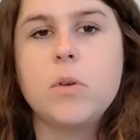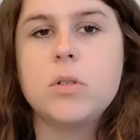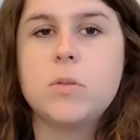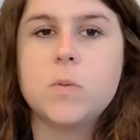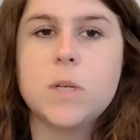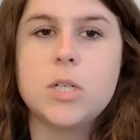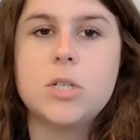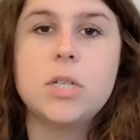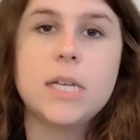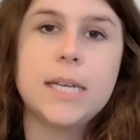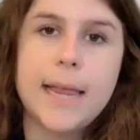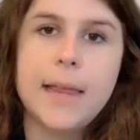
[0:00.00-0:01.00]
will switch
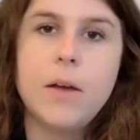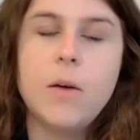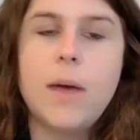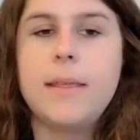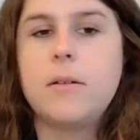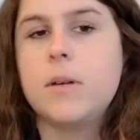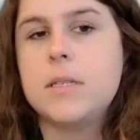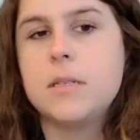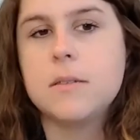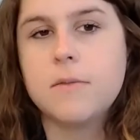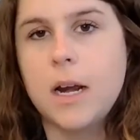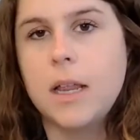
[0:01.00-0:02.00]
to yellow. And then once
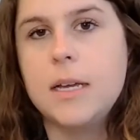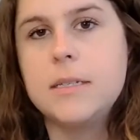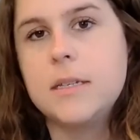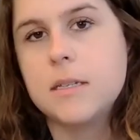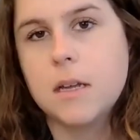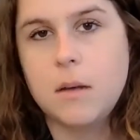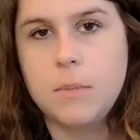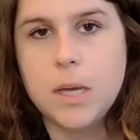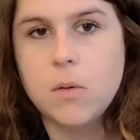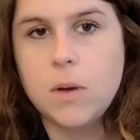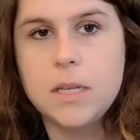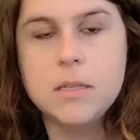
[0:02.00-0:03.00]
it's finalized, it's going to be
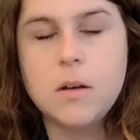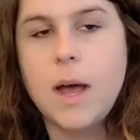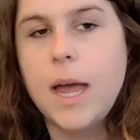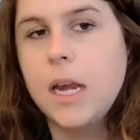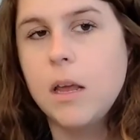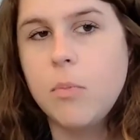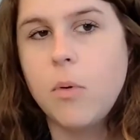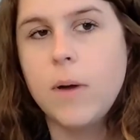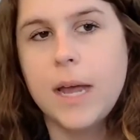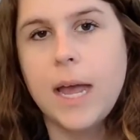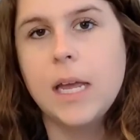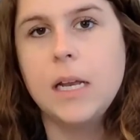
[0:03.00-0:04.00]
green. So at any
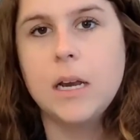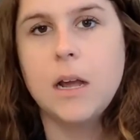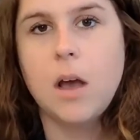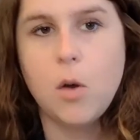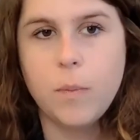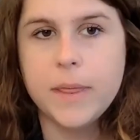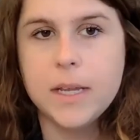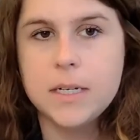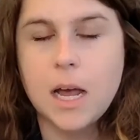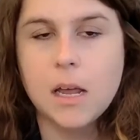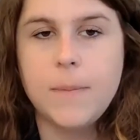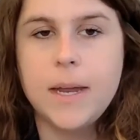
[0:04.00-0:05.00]
point, I can open the
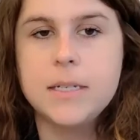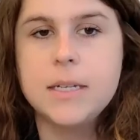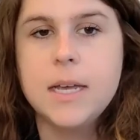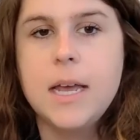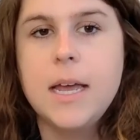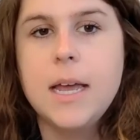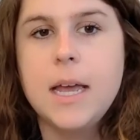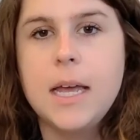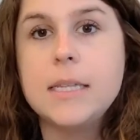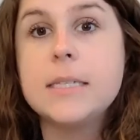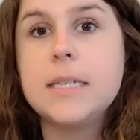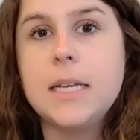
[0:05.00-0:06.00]
document
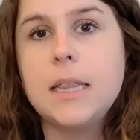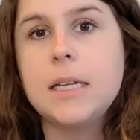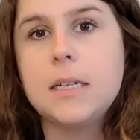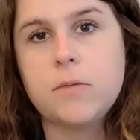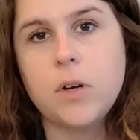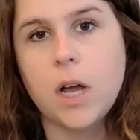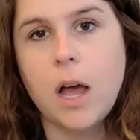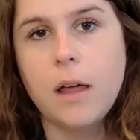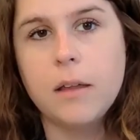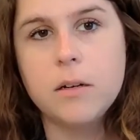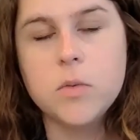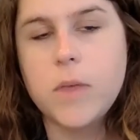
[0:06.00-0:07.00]
and see the different
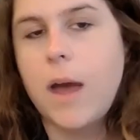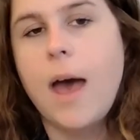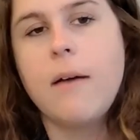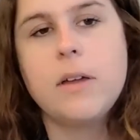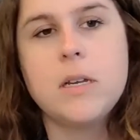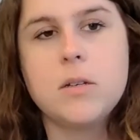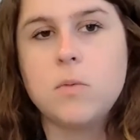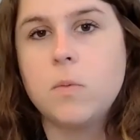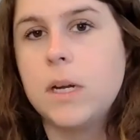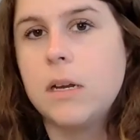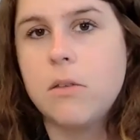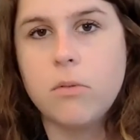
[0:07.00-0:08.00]
colors without having to
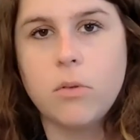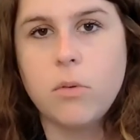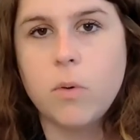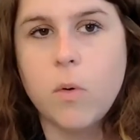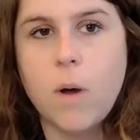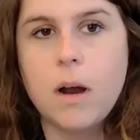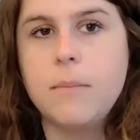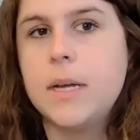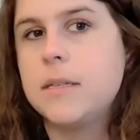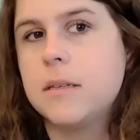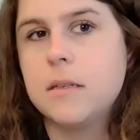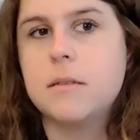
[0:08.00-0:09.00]
read through the
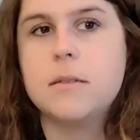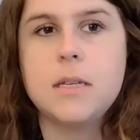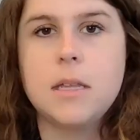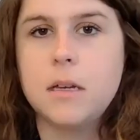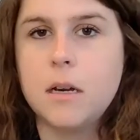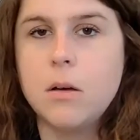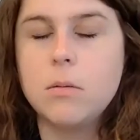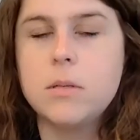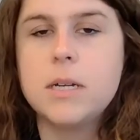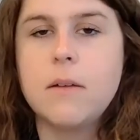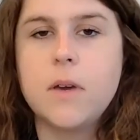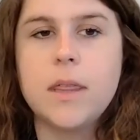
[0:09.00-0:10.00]
requirements and see the notes
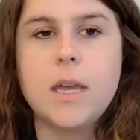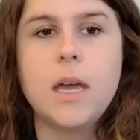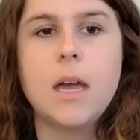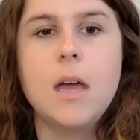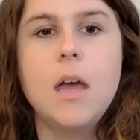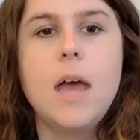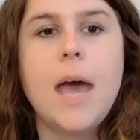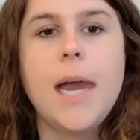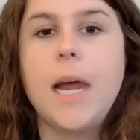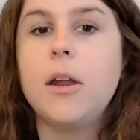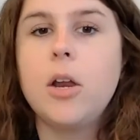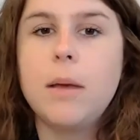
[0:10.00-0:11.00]
and everything. And
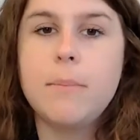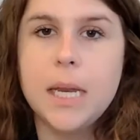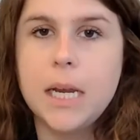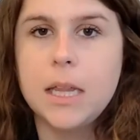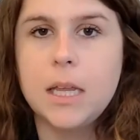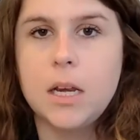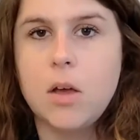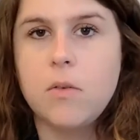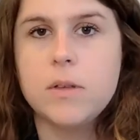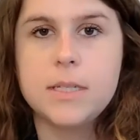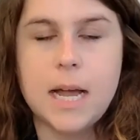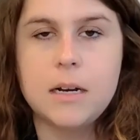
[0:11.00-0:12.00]
I'll immediately know
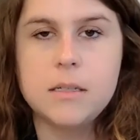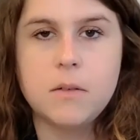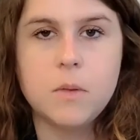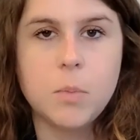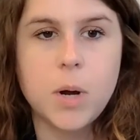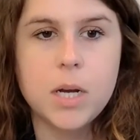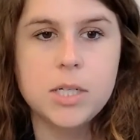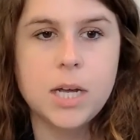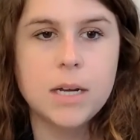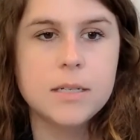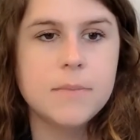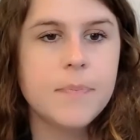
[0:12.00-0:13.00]
the status of the
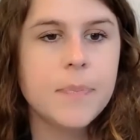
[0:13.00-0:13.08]
project.